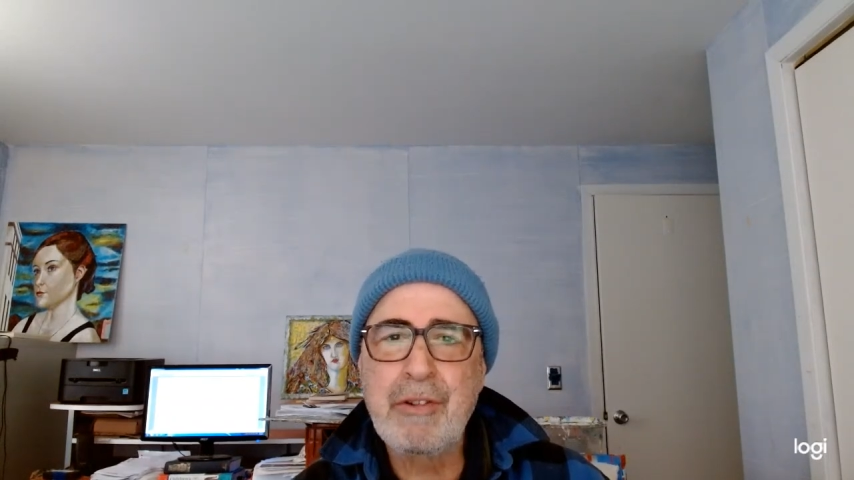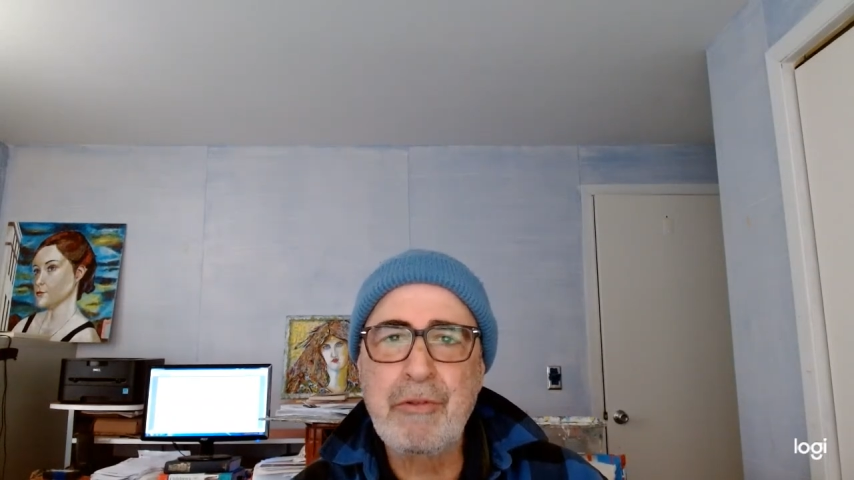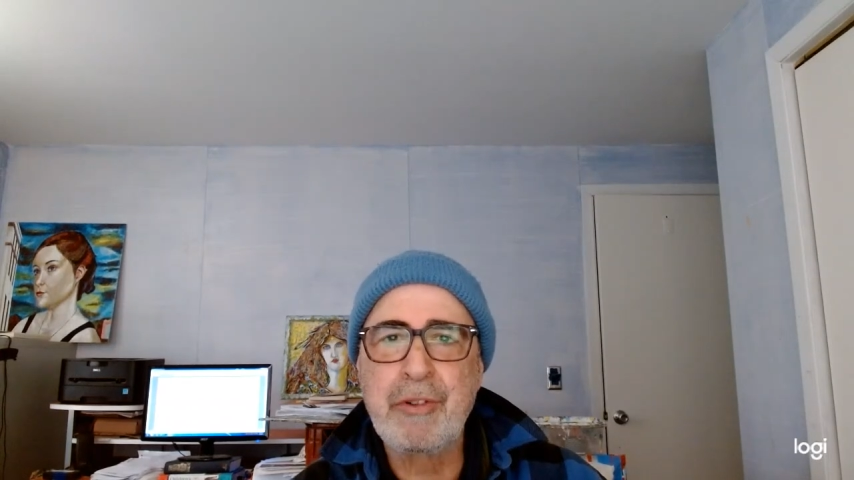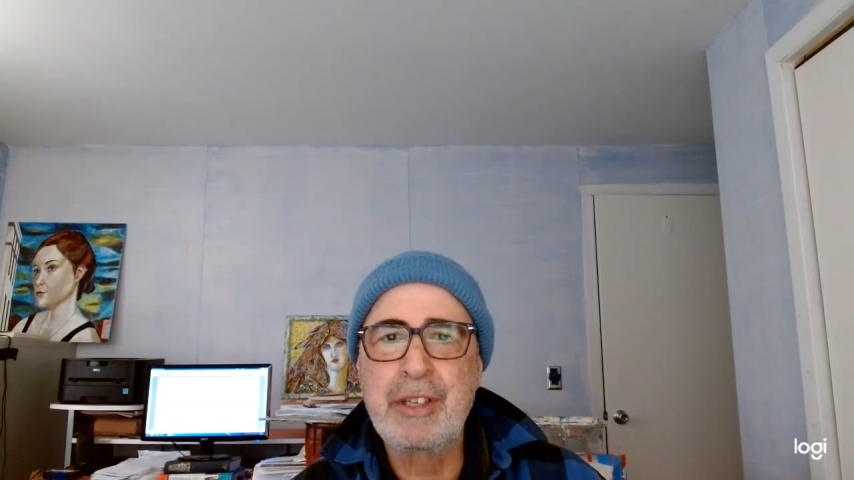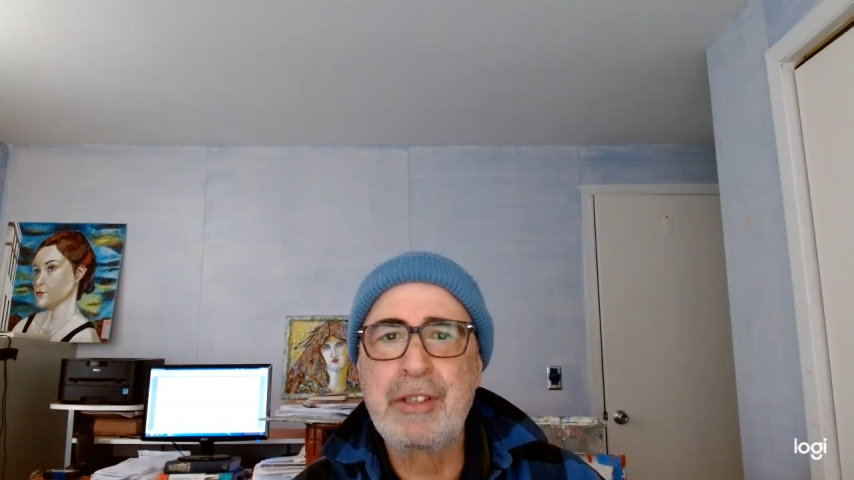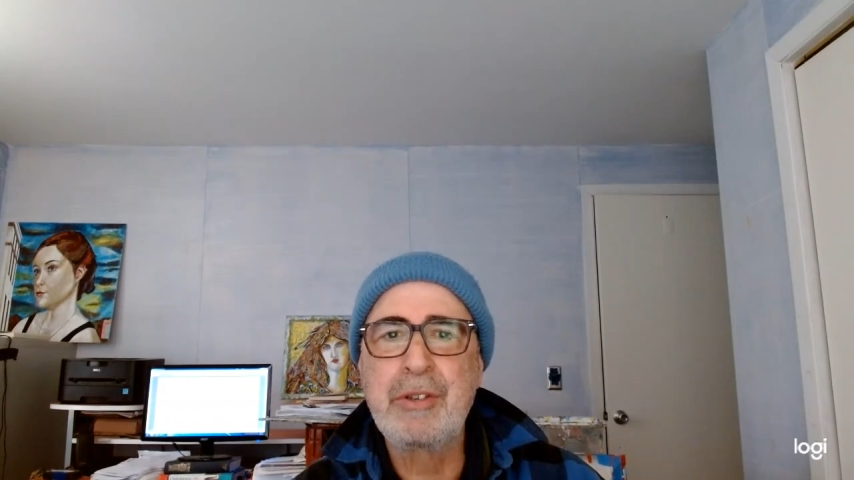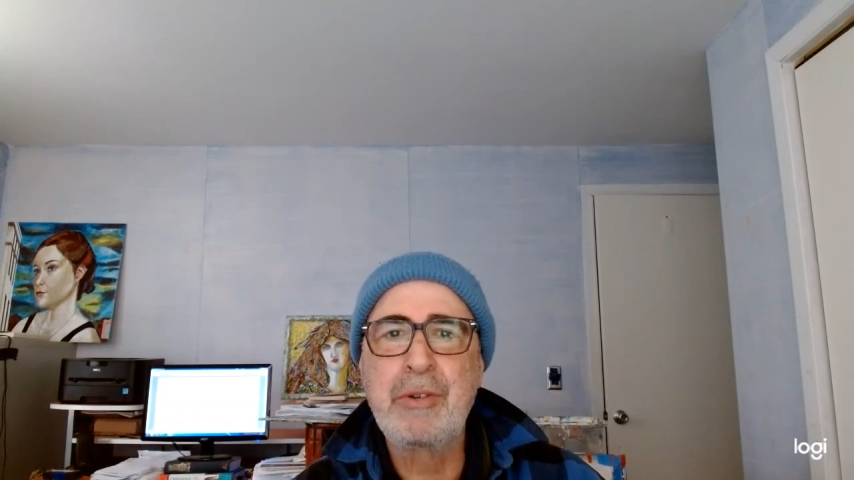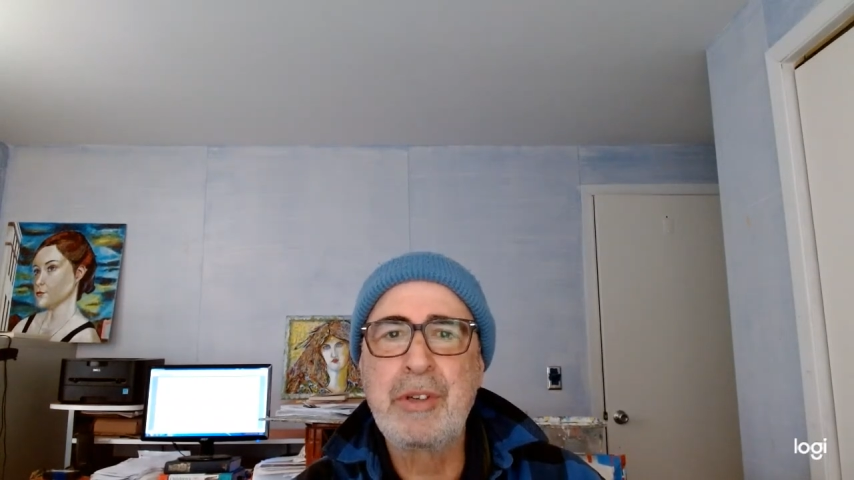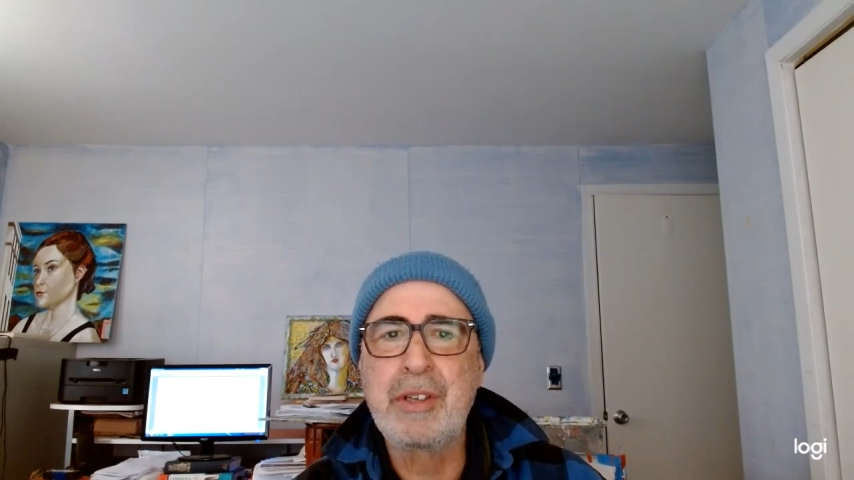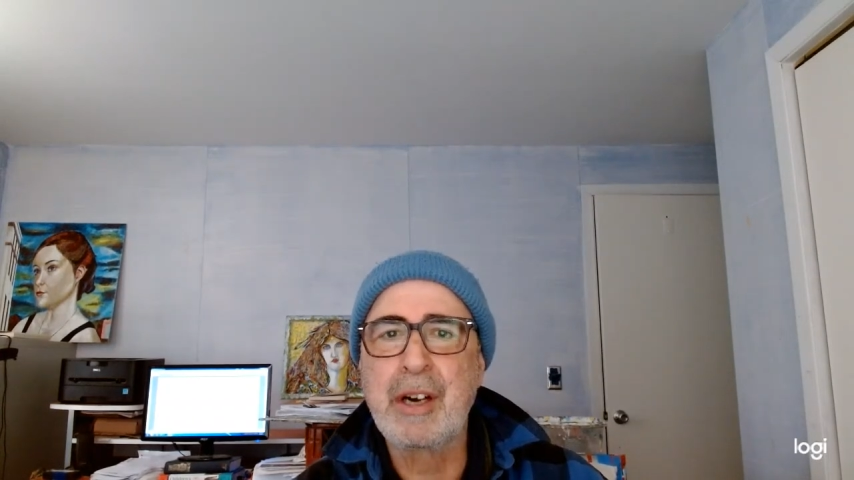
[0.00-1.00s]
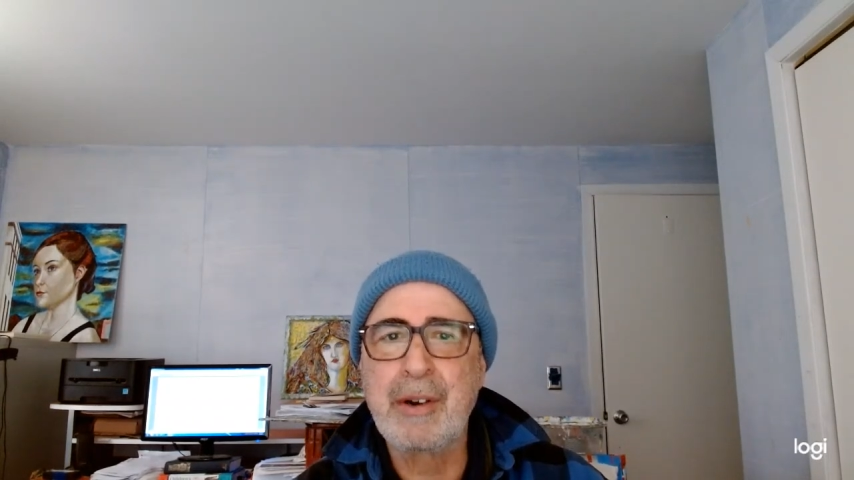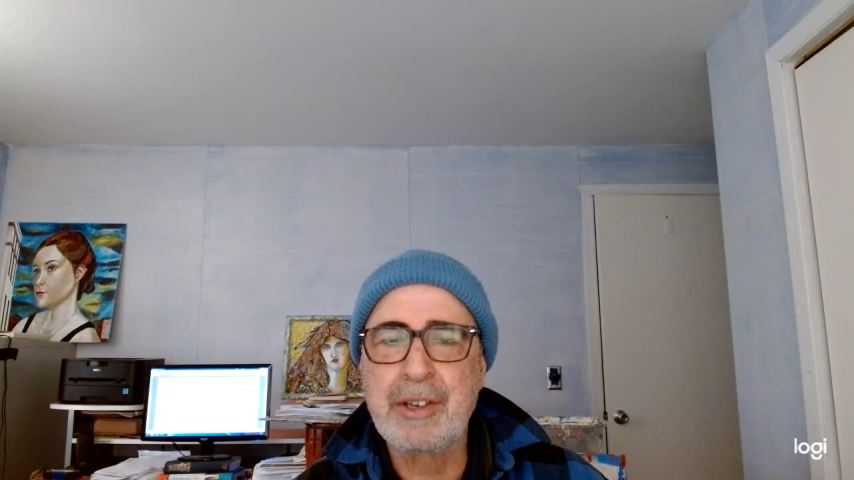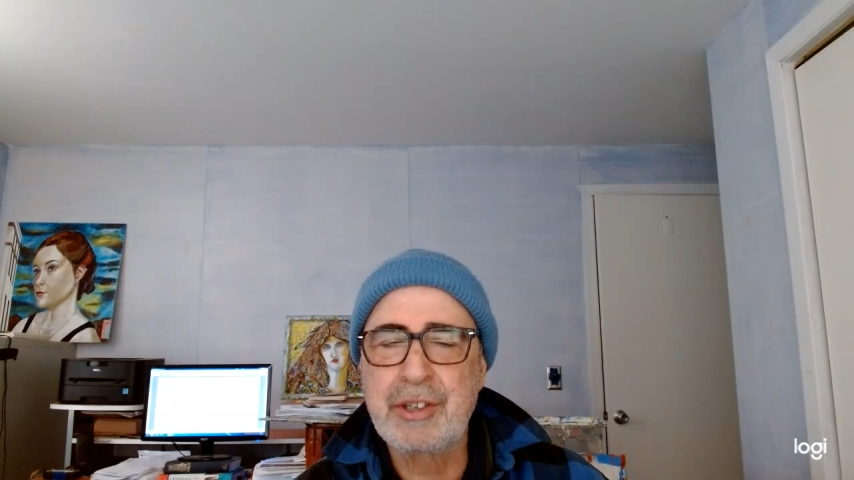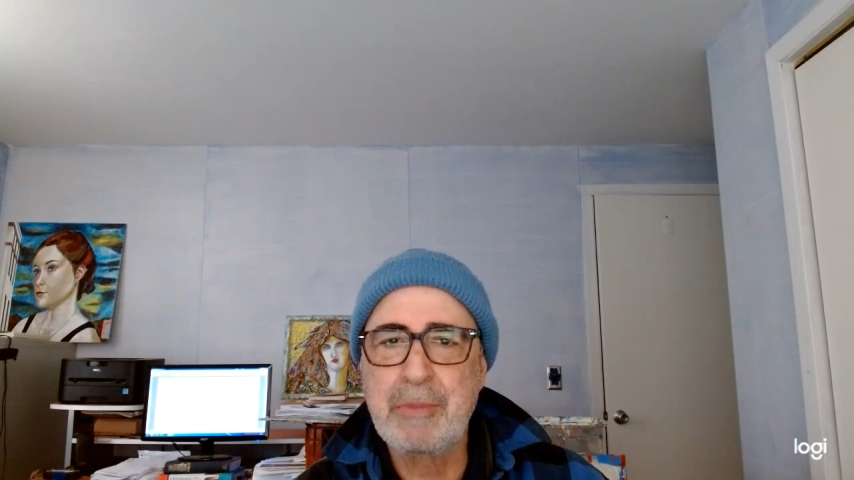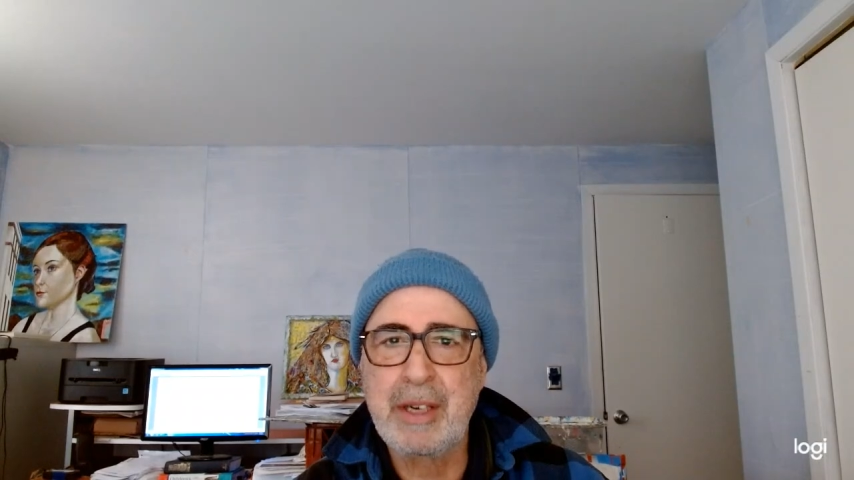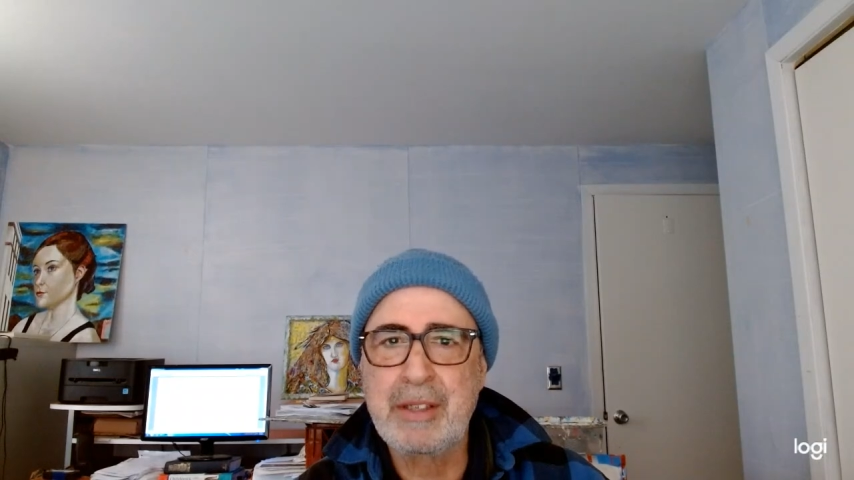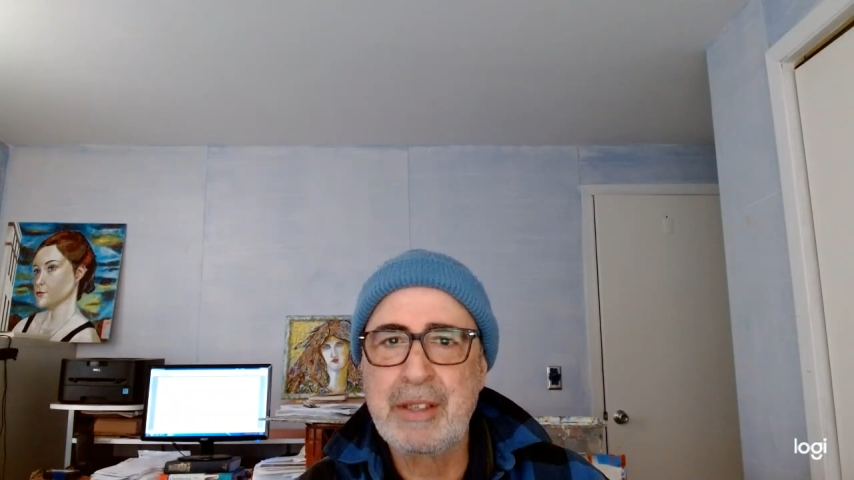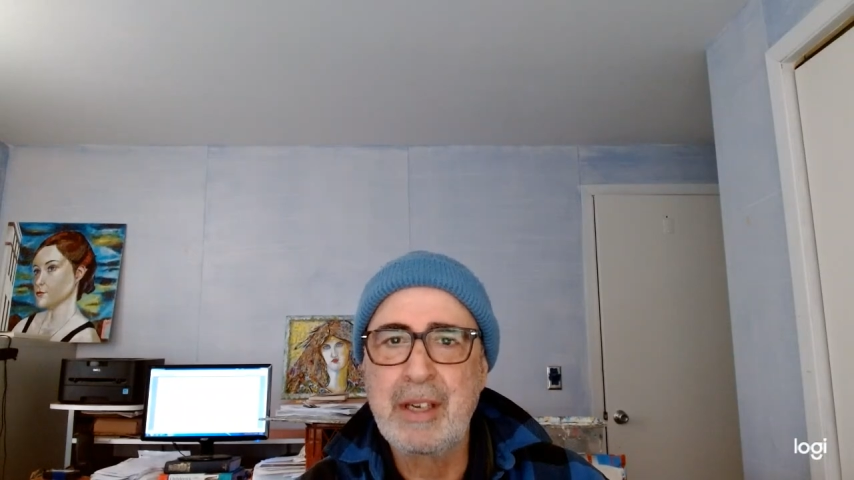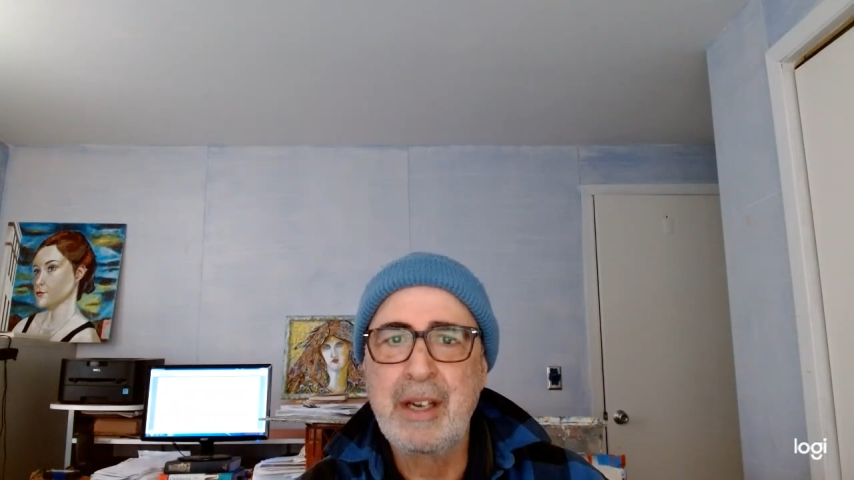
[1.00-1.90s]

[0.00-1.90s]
renewed nourishment